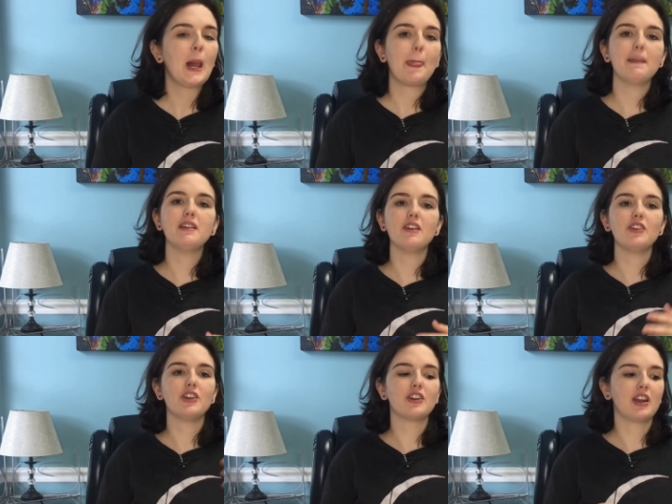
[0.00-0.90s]
you know,
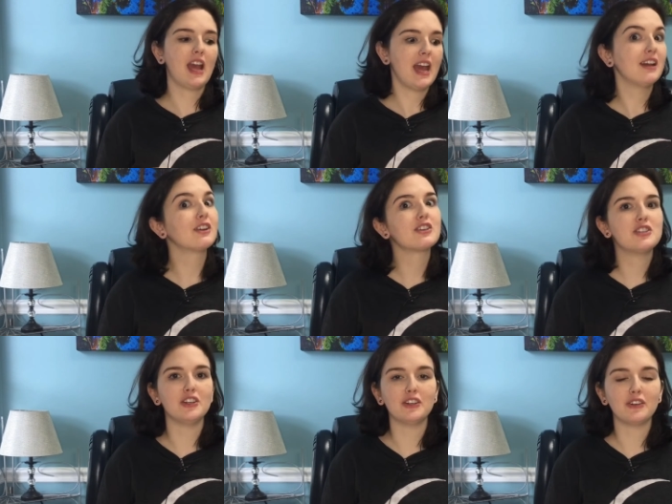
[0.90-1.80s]
your can or
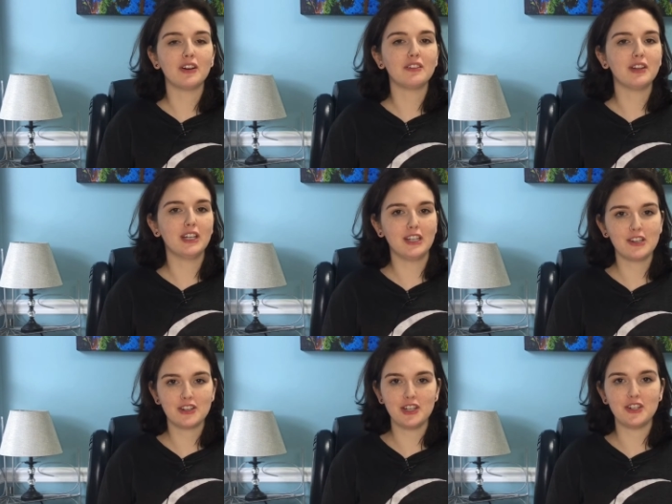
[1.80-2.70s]
two of an
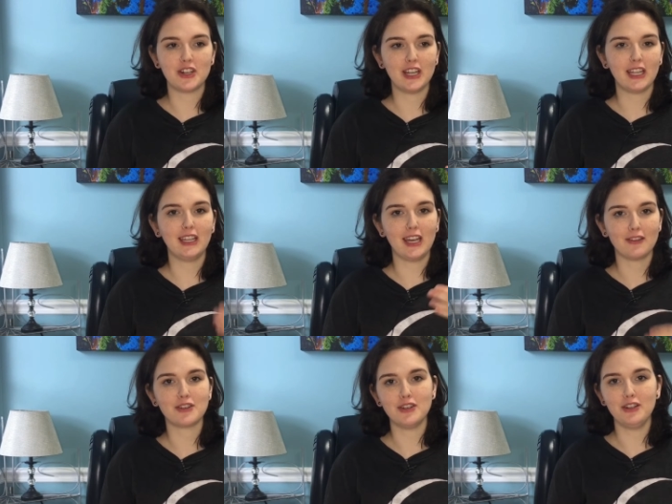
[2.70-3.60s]
energy drink in the
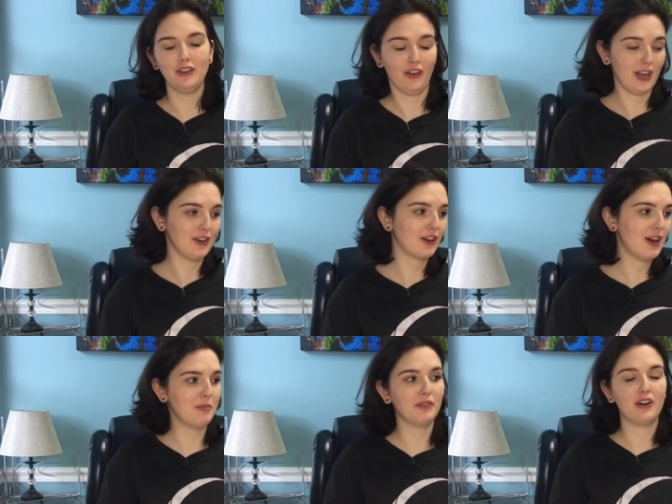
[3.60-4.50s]
afternoon and your
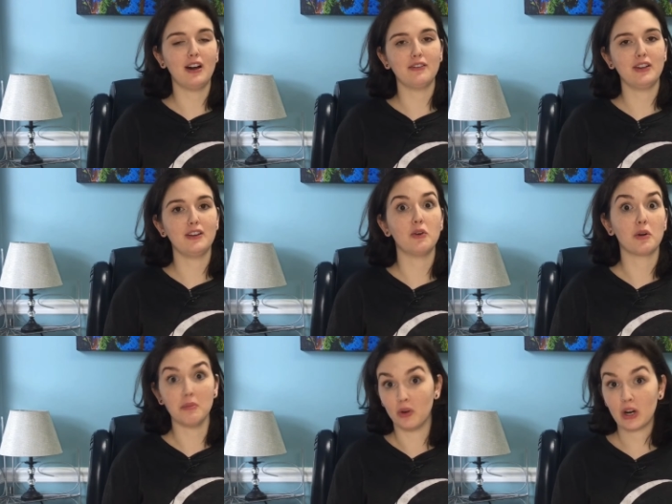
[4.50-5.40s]
cup of coffee or
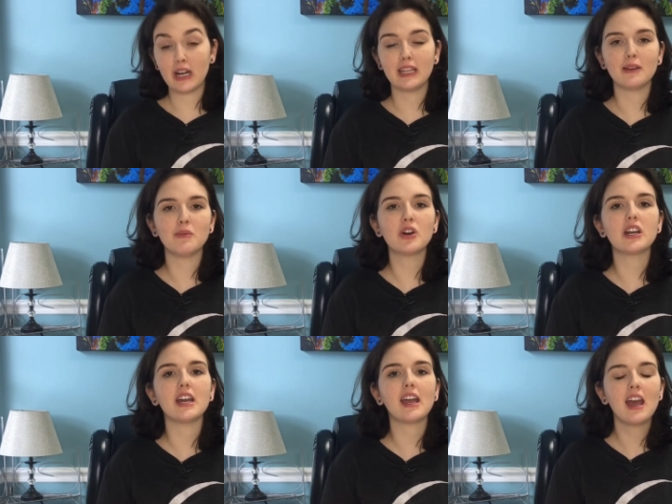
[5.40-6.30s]
more in the
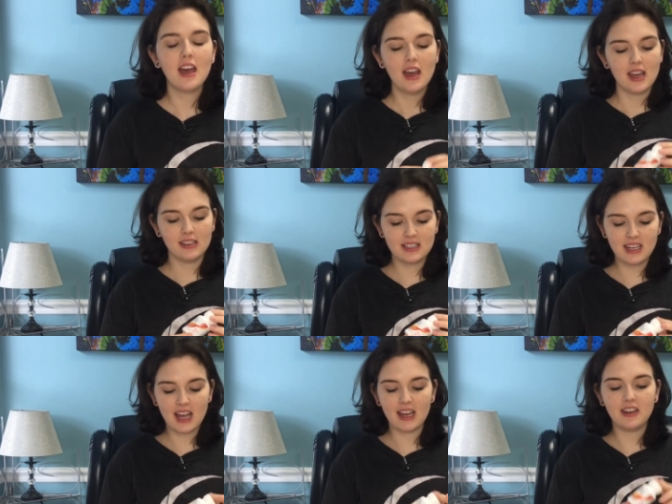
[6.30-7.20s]
morning.
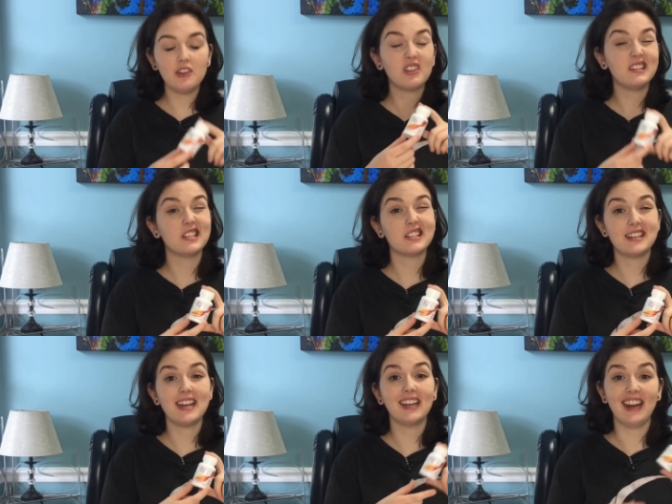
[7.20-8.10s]
Instead, you can just
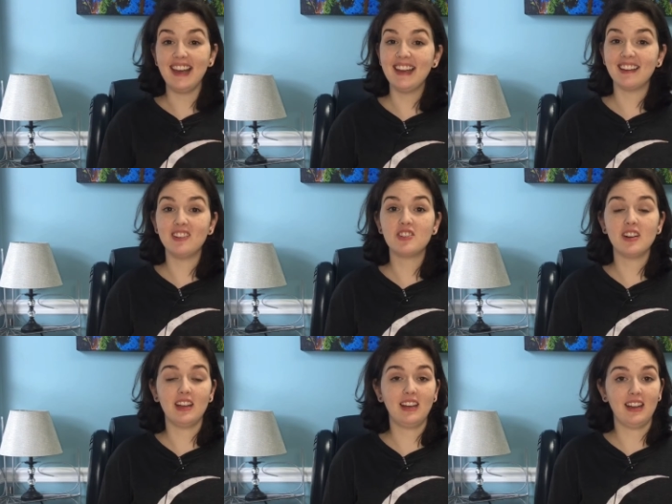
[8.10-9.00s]
take an edge
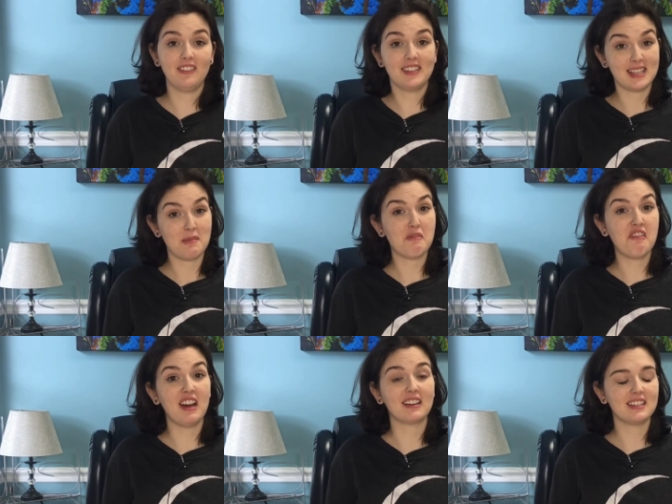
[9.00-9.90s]
and have the same
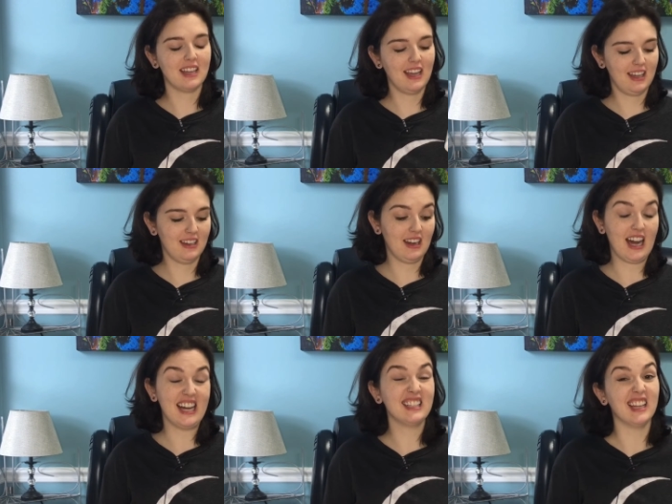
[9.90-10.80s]
effect. And
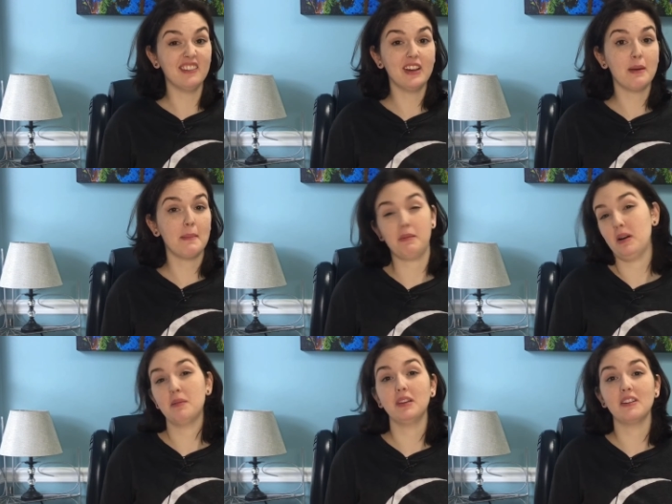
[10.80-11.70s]
I love it. My
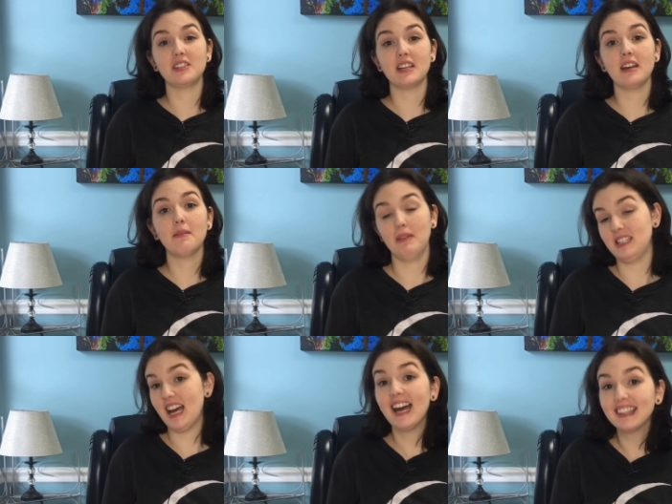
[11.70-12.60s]
mom loves it. My dad